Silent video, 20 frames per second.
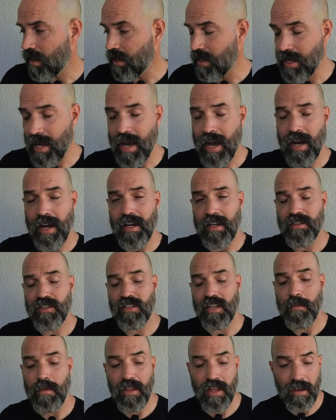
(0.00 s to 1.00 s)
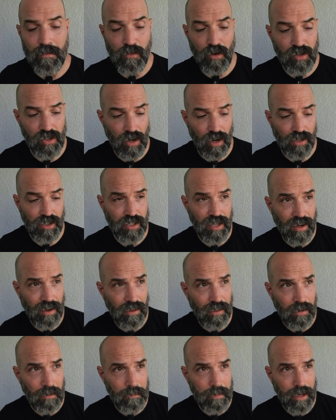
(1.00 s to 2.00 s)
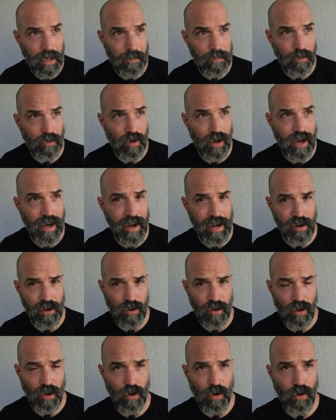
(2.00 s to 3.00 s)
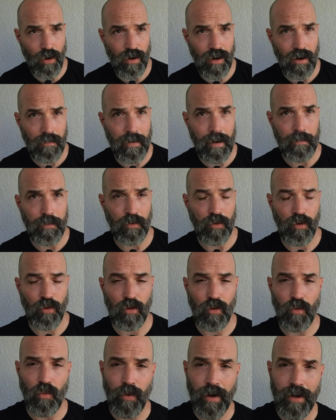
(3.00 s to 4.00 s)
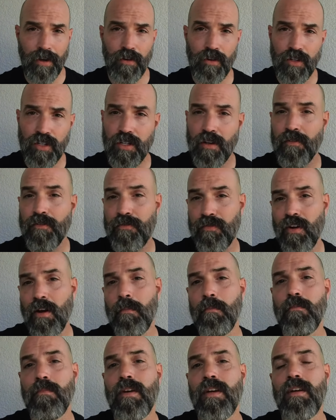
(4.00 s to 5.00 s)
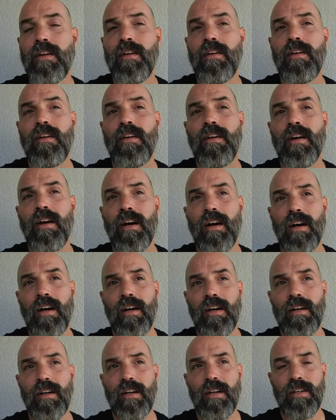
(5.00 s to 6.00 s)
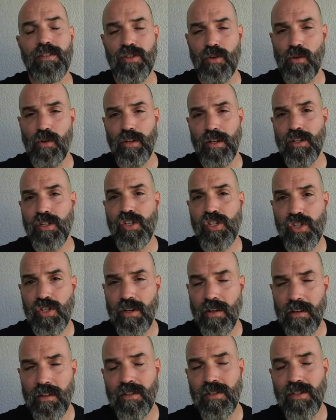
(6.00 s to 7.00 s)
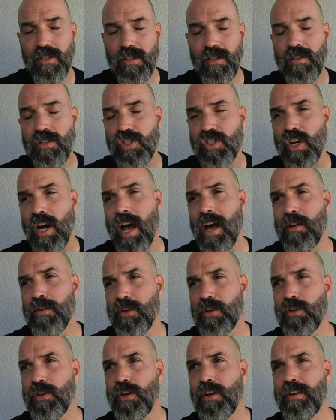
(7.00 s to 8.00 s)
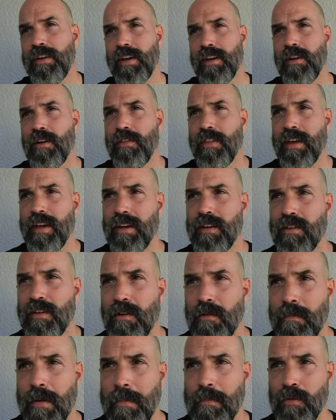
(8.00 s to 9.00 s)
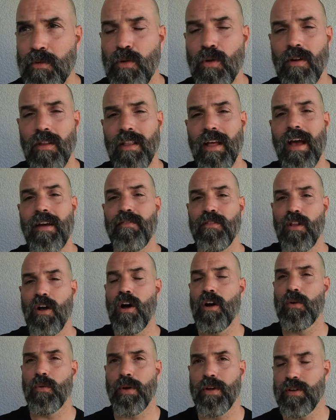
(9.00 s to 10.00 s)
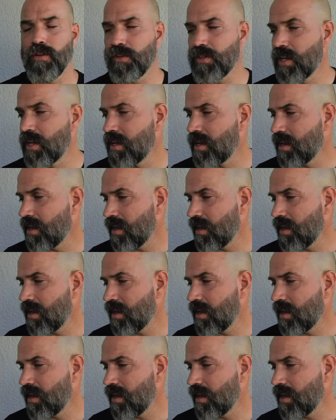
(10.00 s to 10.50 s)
yeah, some of the most articulate people I know are people who are readers from as early as childhood. You know, they are people who are lifelong readers.